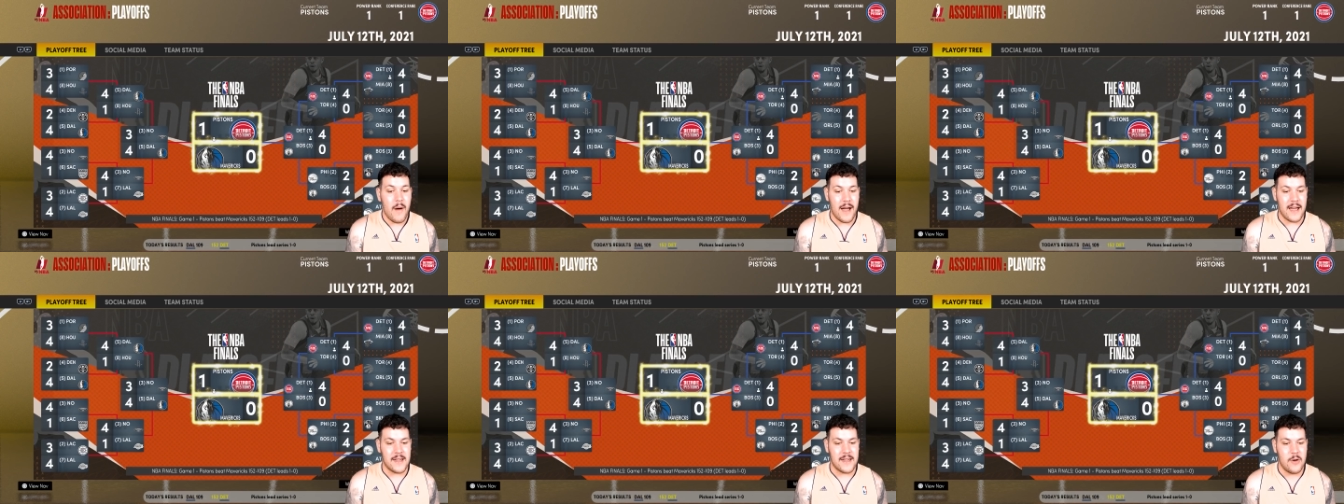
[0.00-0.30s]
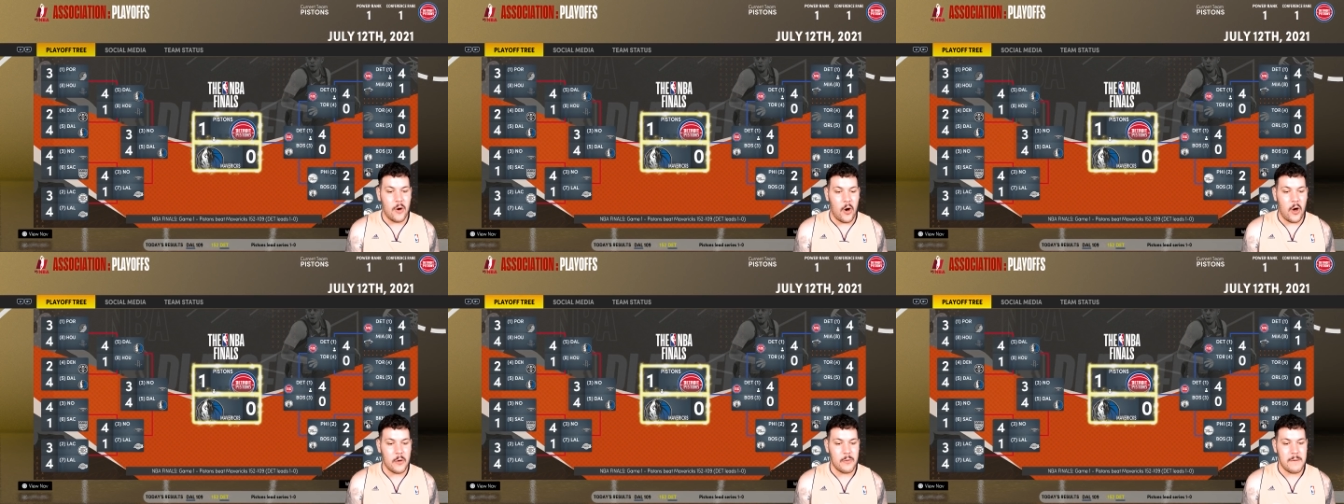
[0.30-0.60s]
my
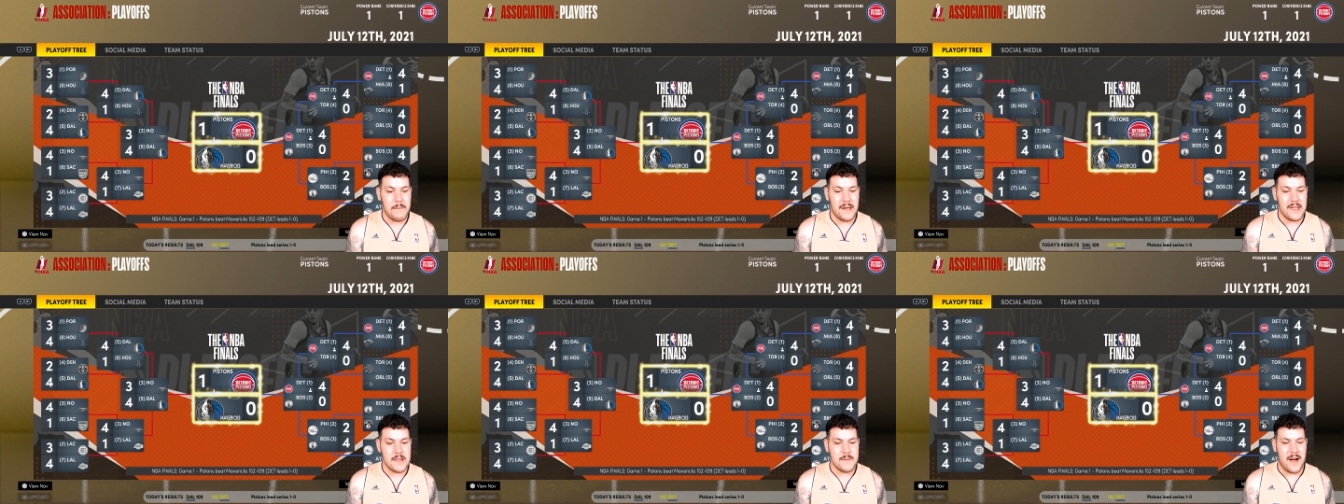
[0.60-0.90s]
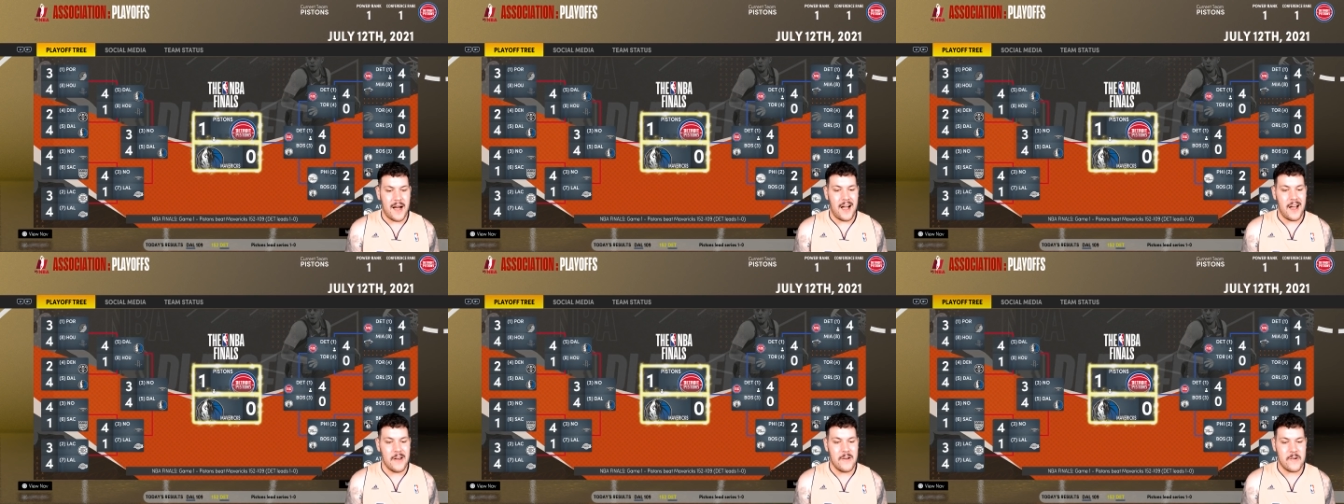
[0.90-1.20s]
God, we beat them
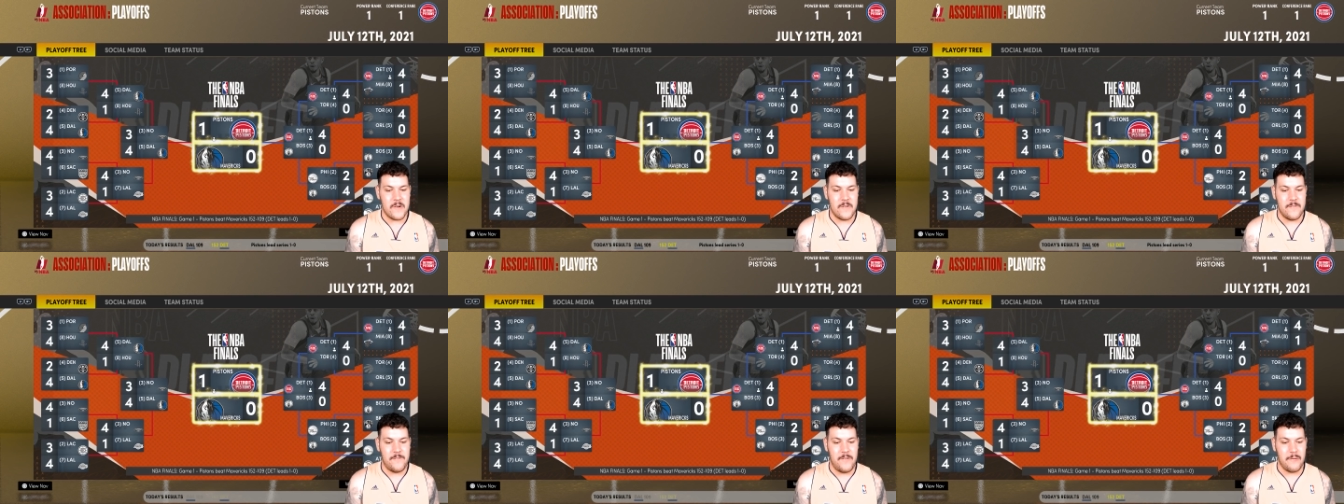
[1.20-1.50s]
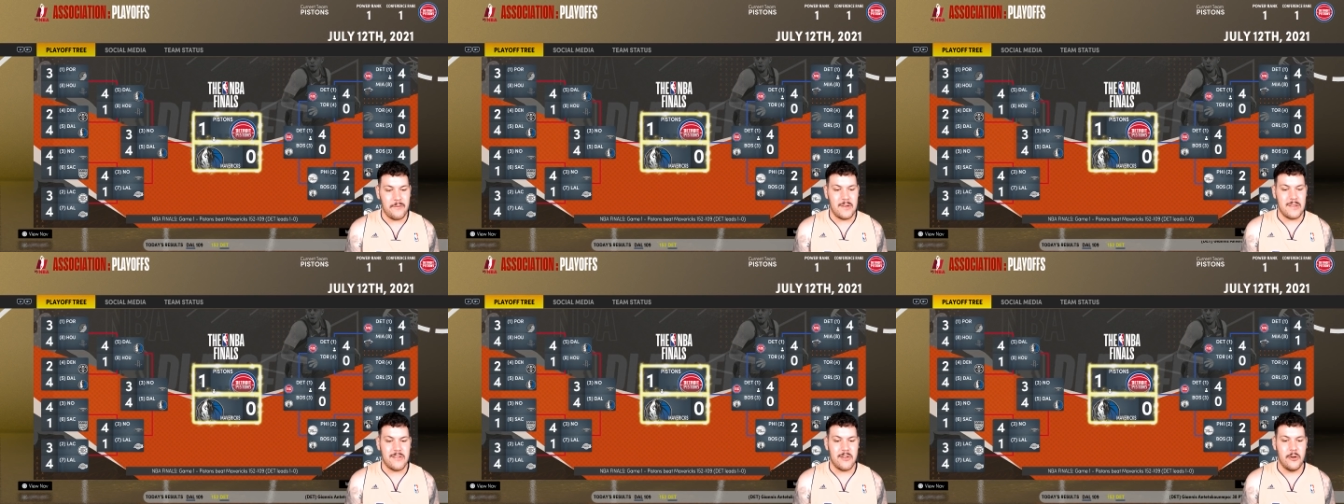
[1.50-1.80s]

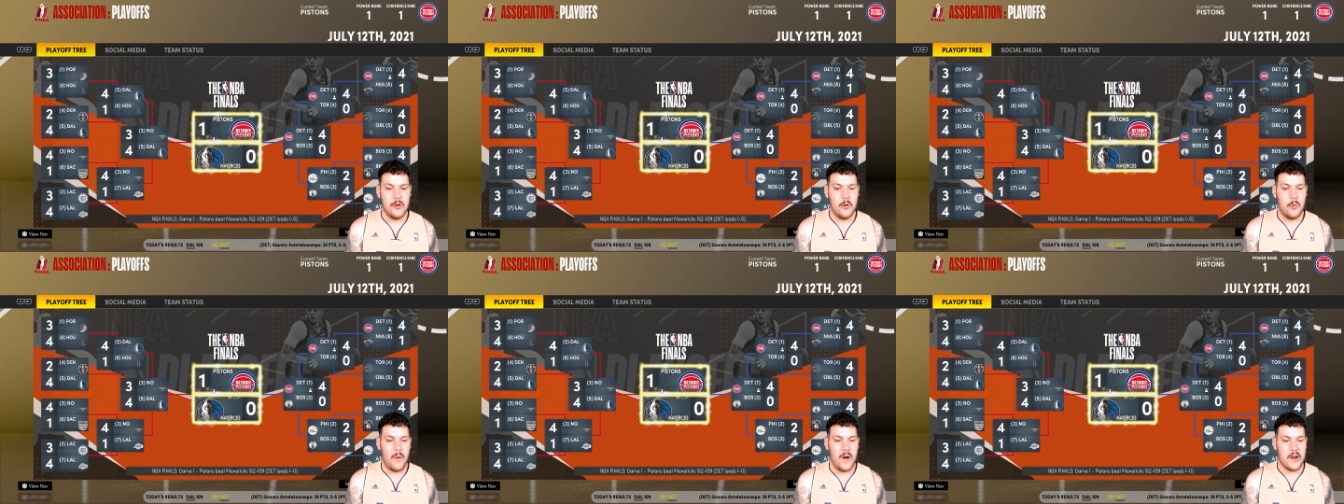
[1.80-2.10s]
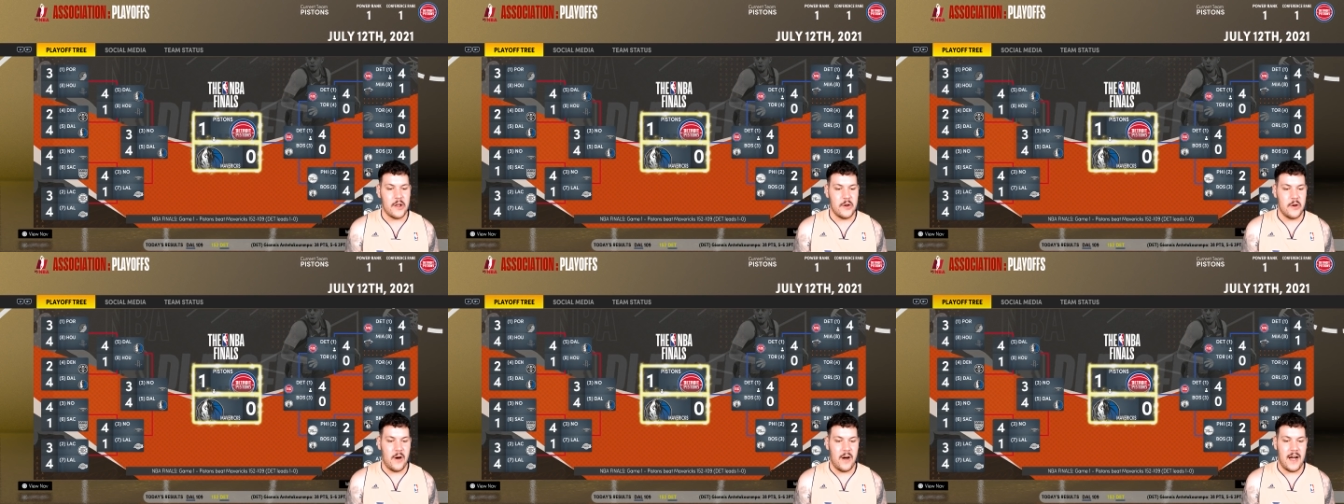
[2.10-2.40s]

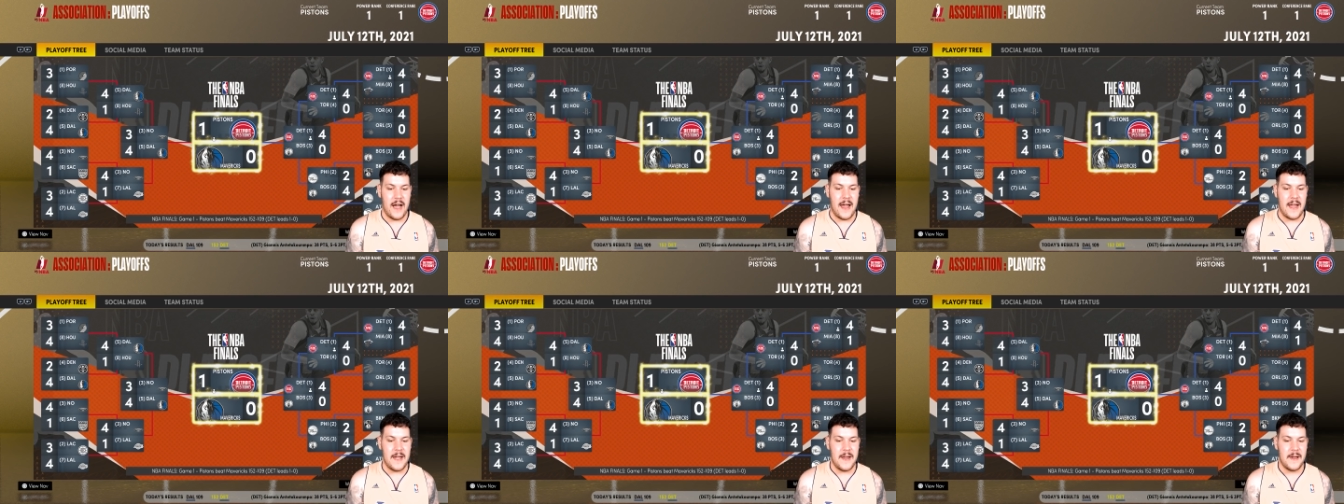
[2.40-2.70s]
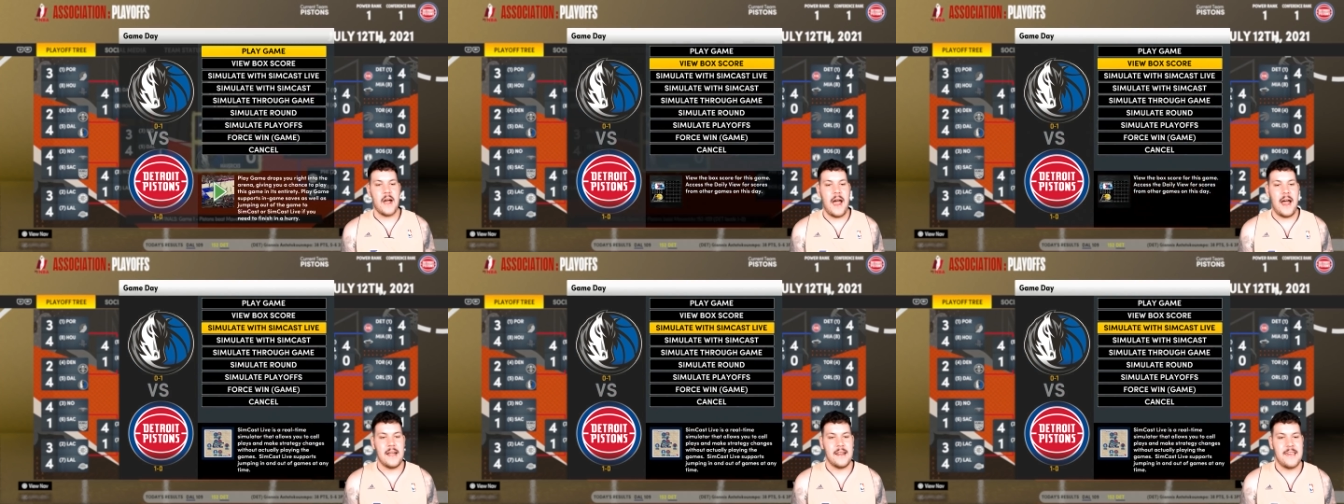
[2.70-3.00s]
152-109. All
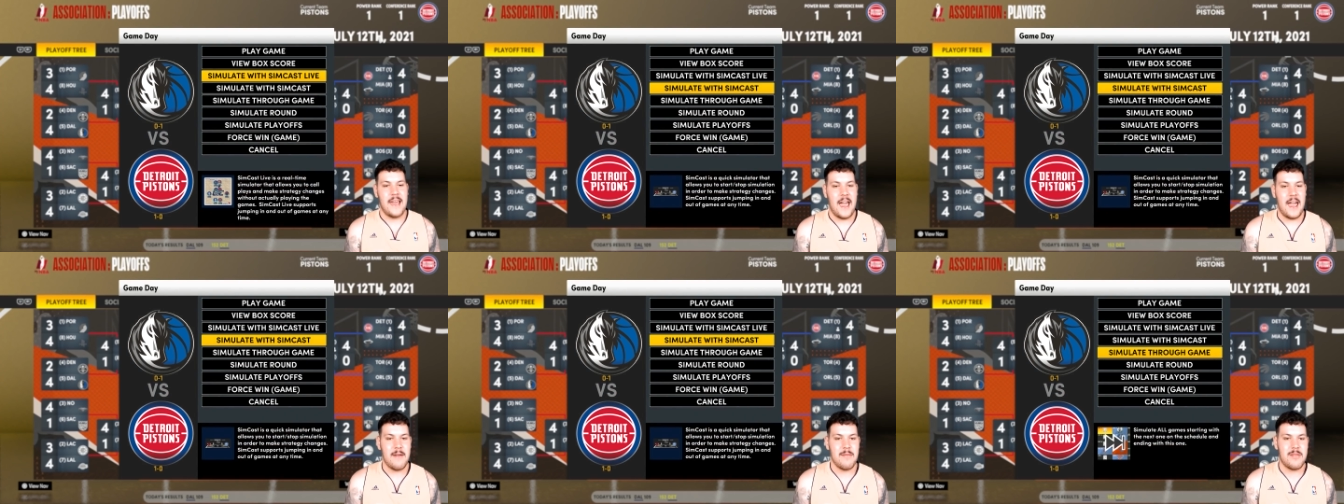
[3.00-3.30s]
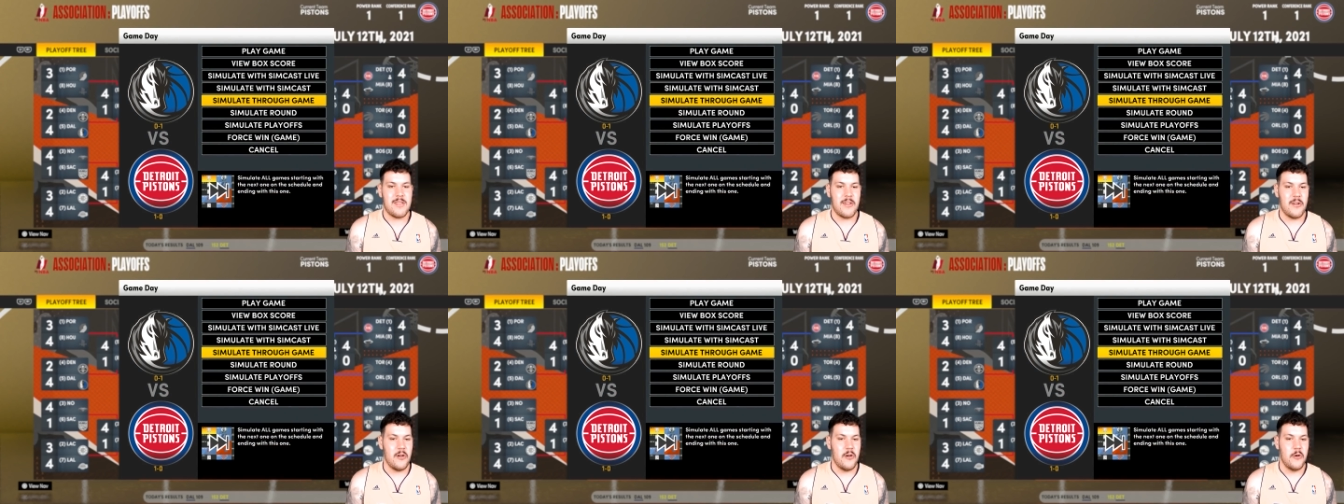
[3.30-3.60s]
right, game
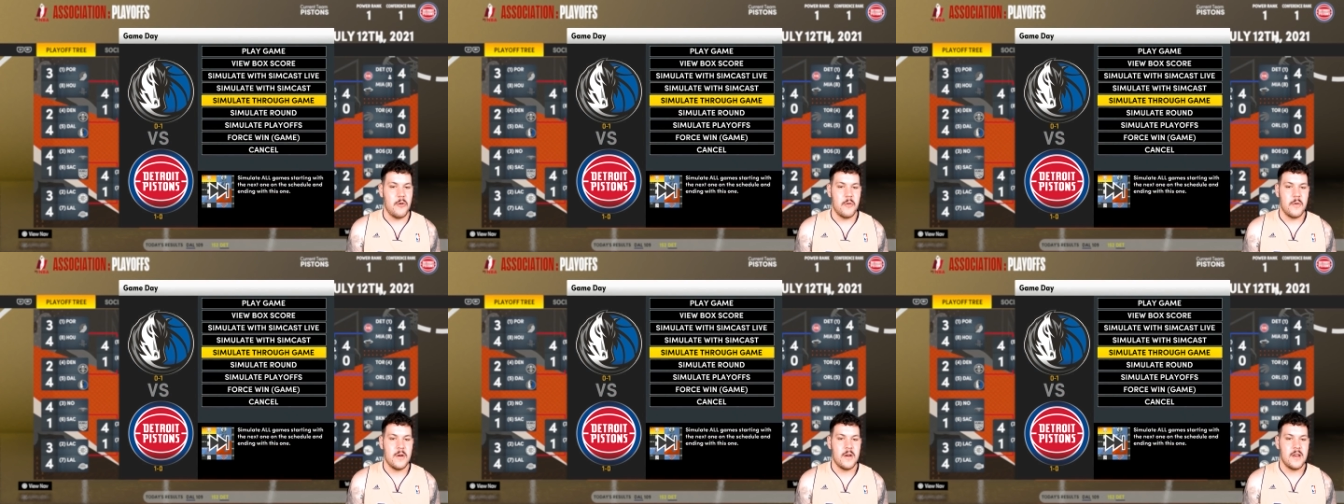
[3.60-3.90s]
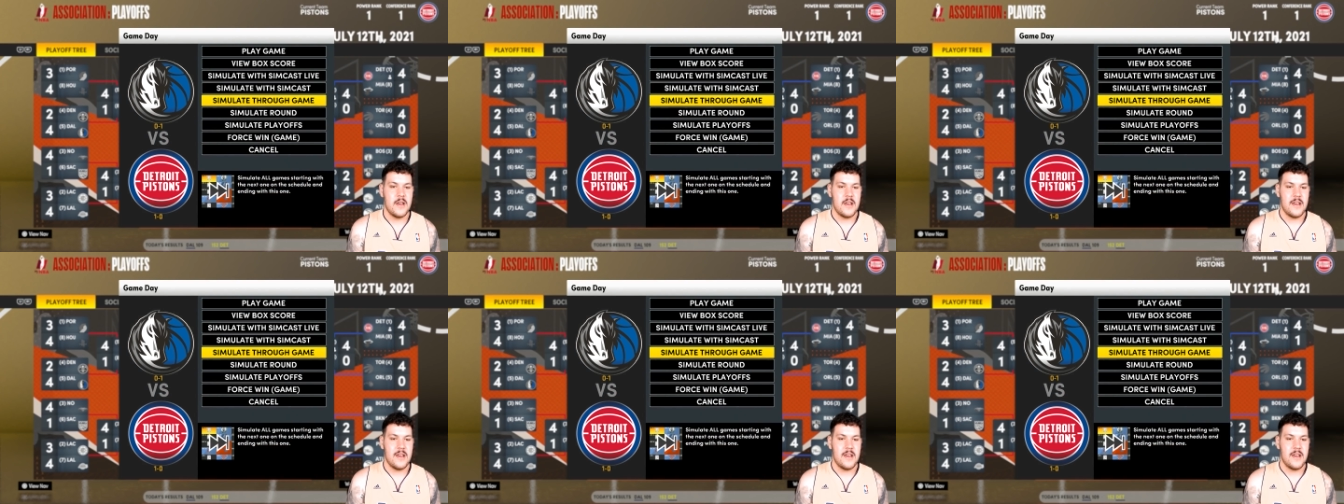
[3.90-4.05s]
2.